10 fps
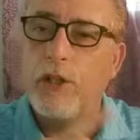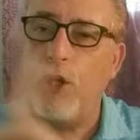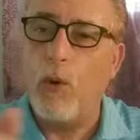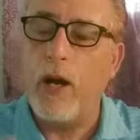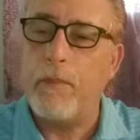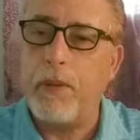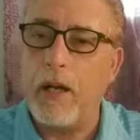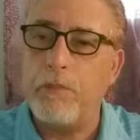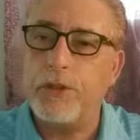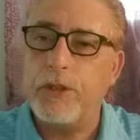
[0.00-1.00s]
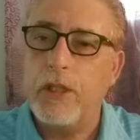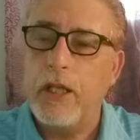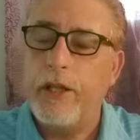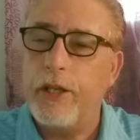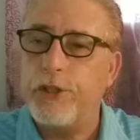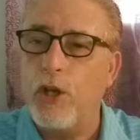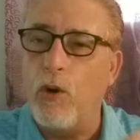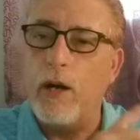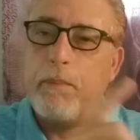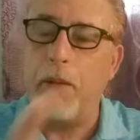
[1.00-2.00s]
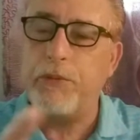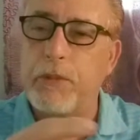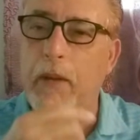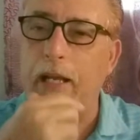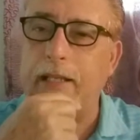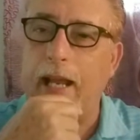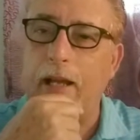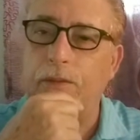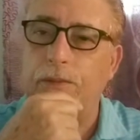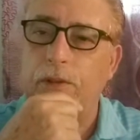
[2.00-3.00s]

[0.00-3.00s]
No air pumps. There's no air pumps in my town.